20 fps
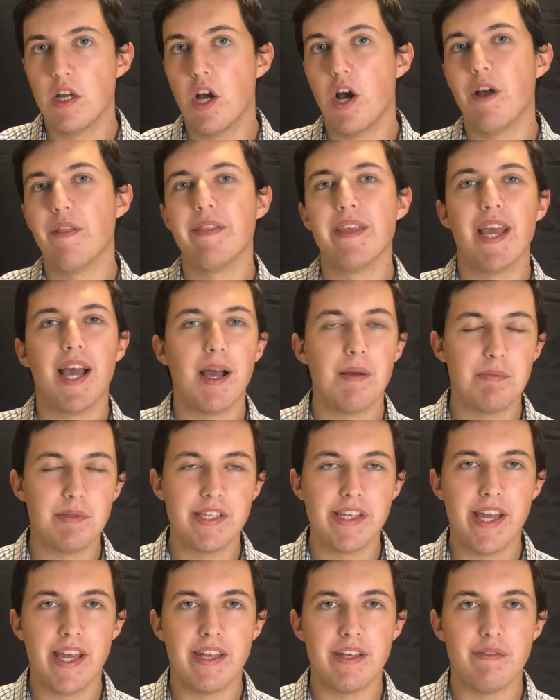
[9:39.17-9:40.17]
On the
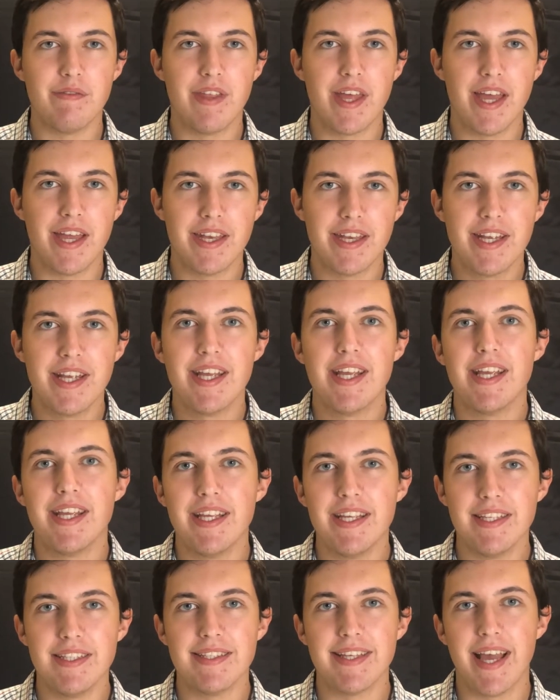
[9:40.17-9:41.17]
opposite end of that
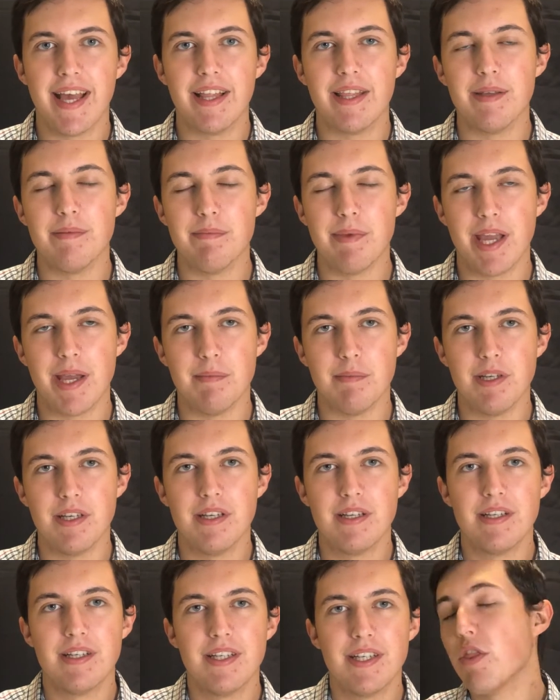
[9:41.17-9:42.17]
is Alabama.
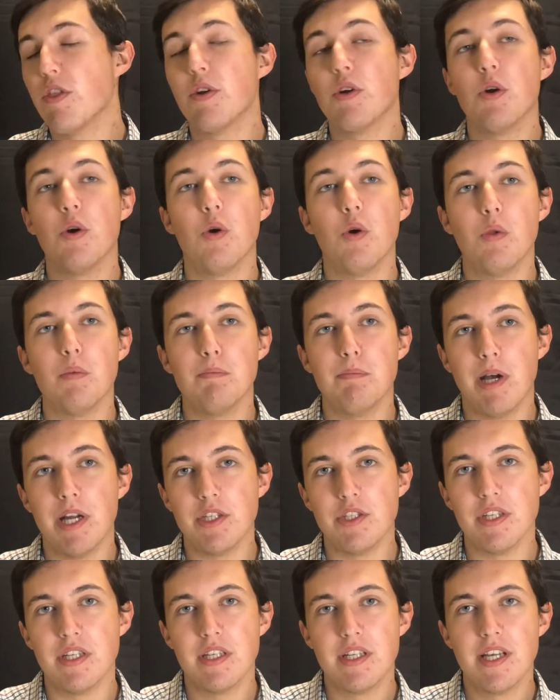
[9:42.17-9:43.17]
Their whole
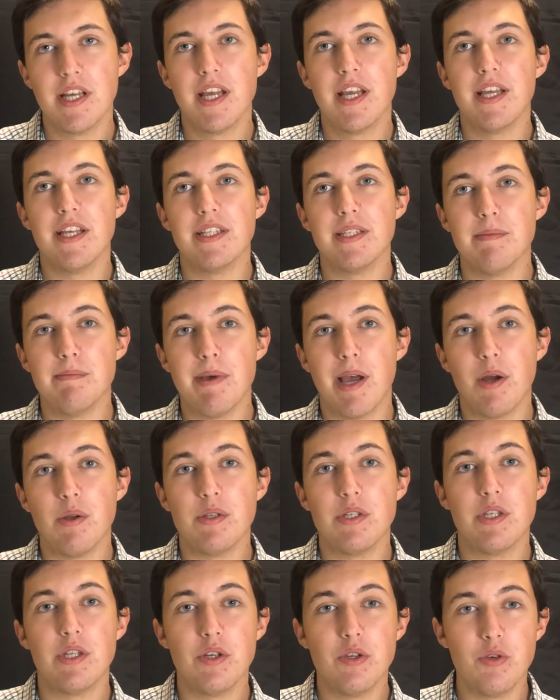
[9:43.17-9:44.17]
budget is
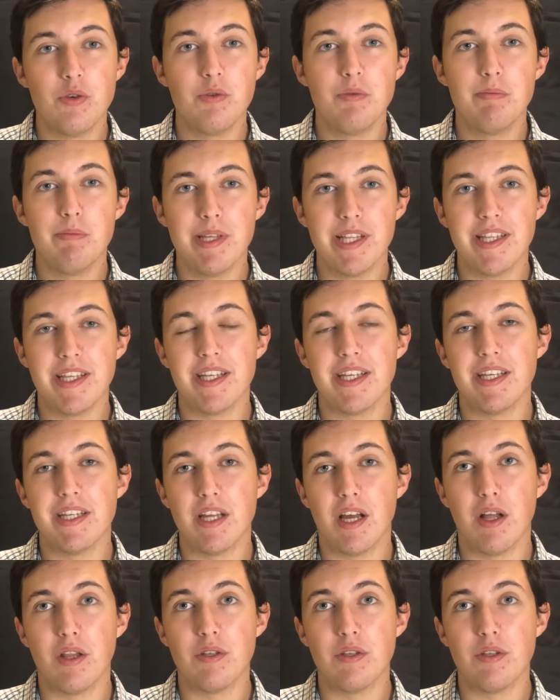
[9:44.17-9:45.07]
about $2 billion.